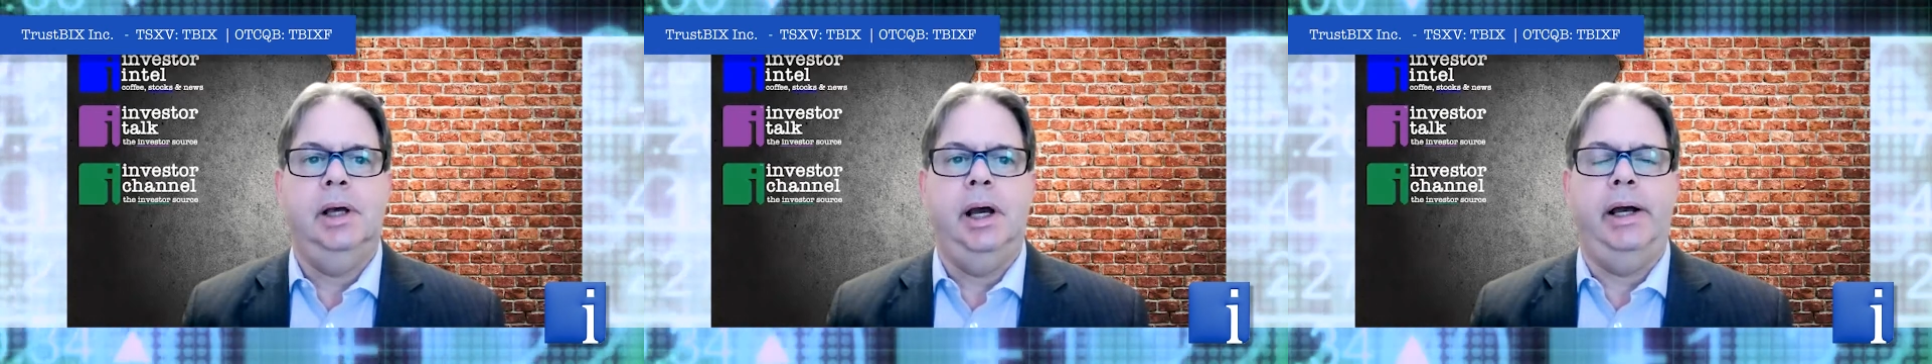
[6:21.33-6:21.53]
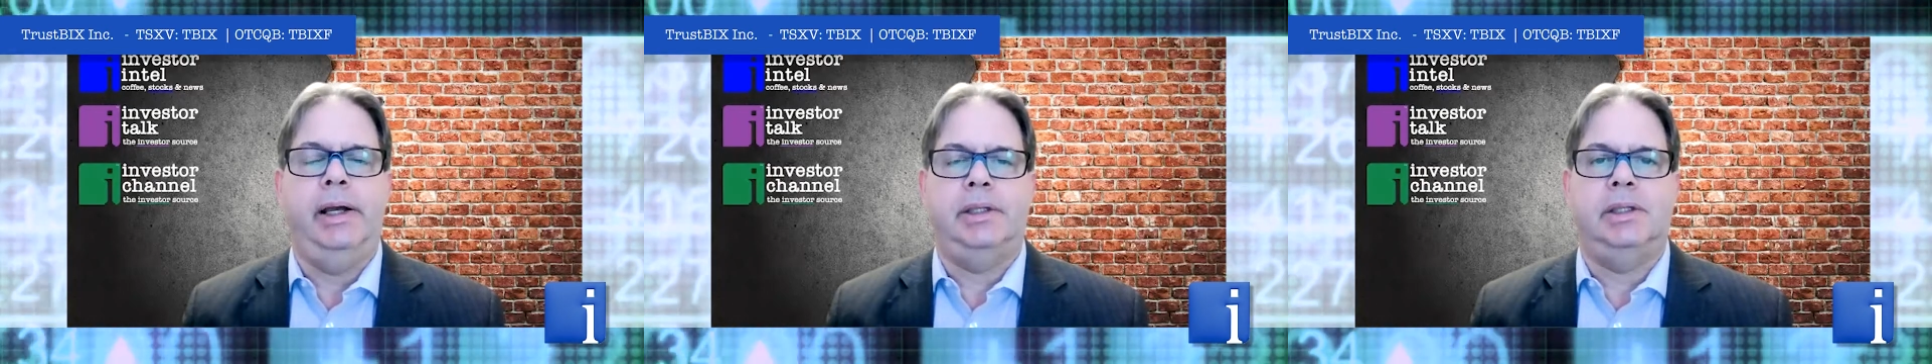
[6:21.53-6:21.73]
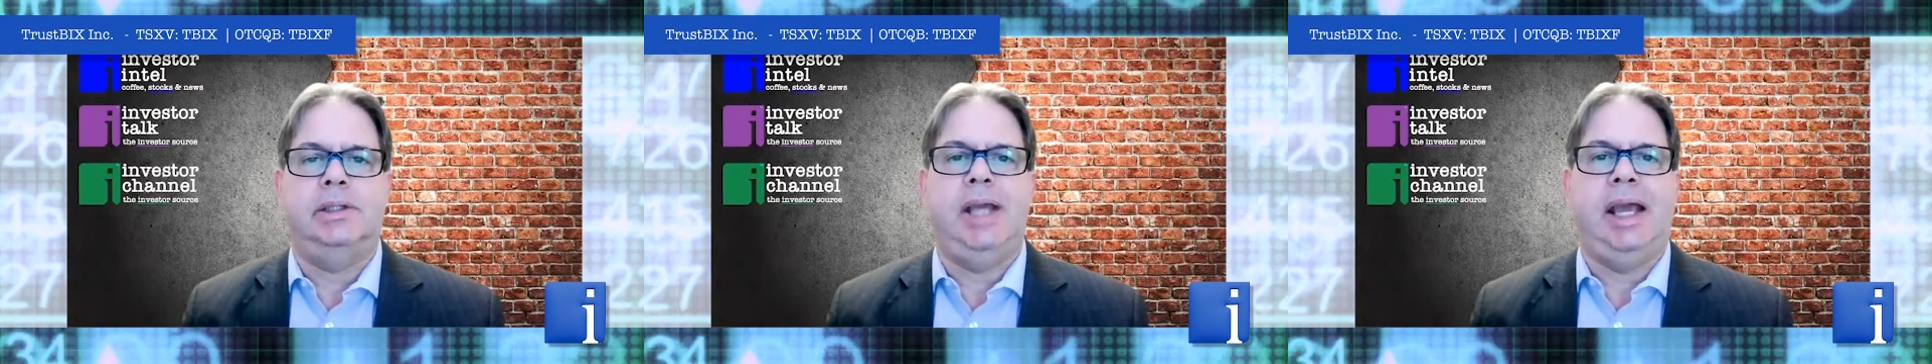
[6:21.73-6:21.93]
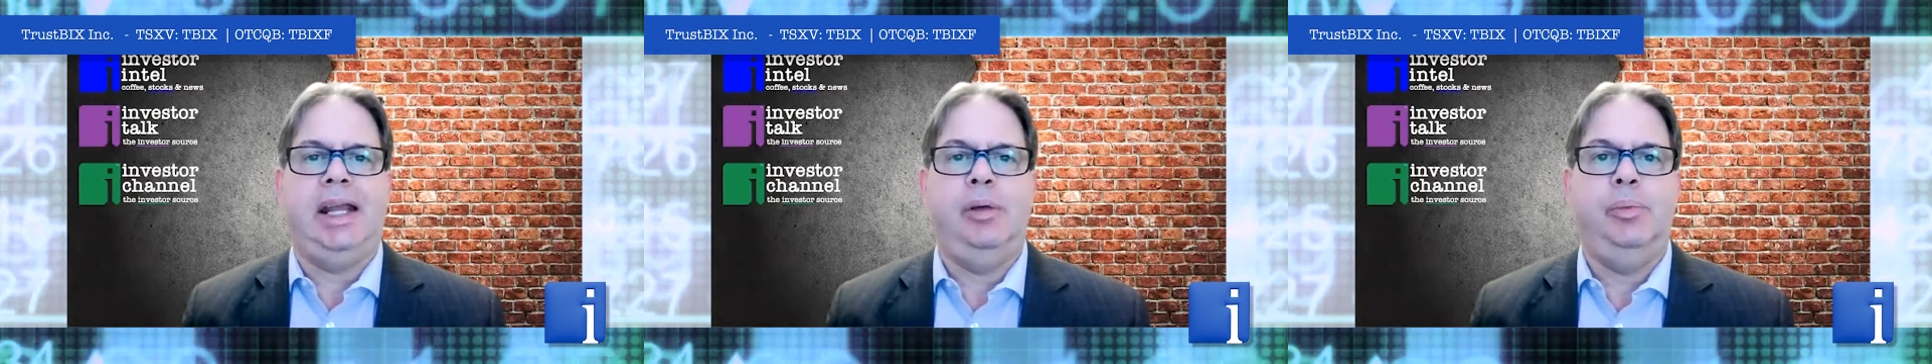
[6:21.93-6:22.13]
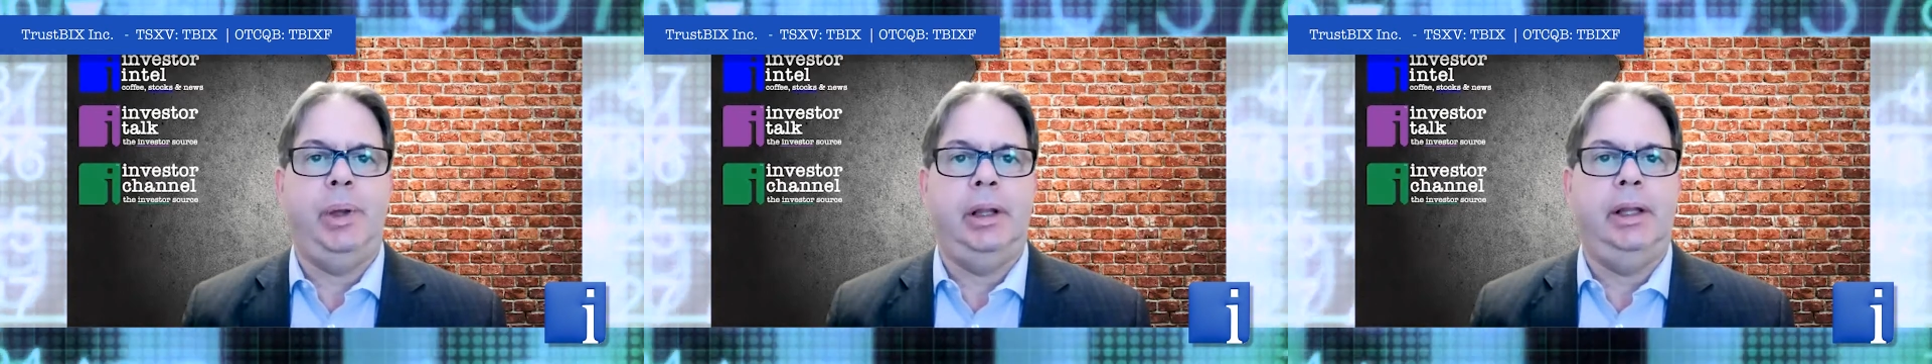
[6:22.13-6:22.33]
uh,
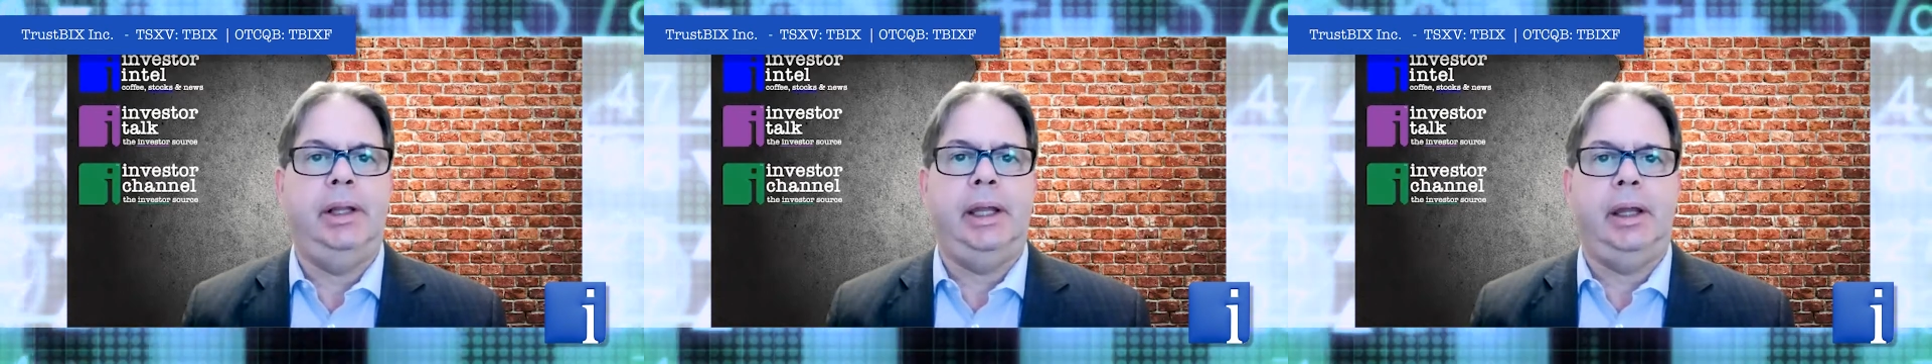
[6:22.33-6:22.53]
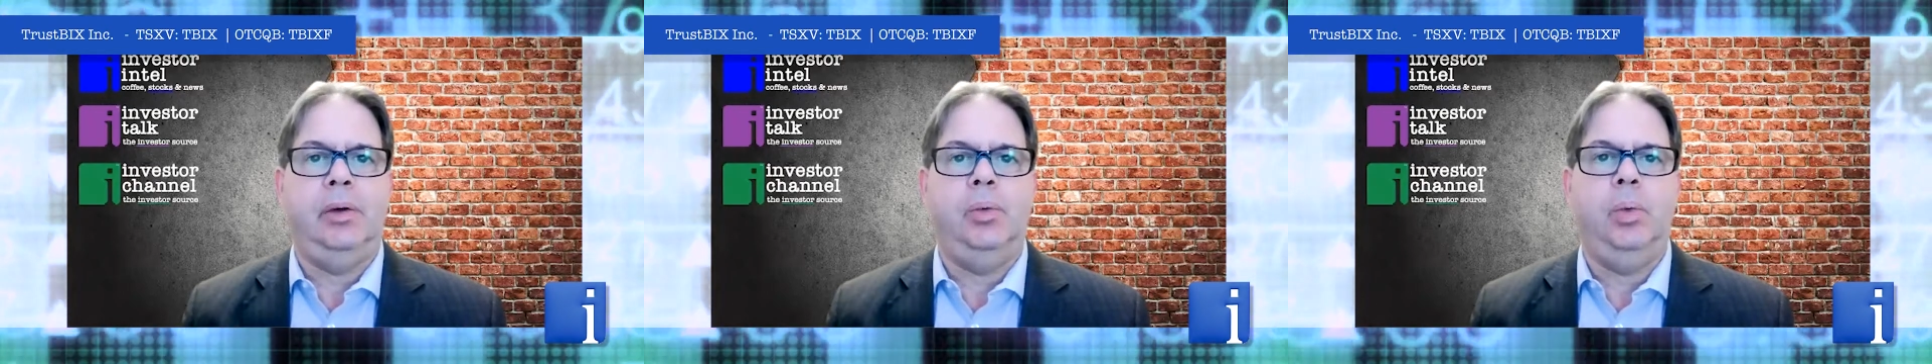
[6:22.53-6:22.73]
sustainability.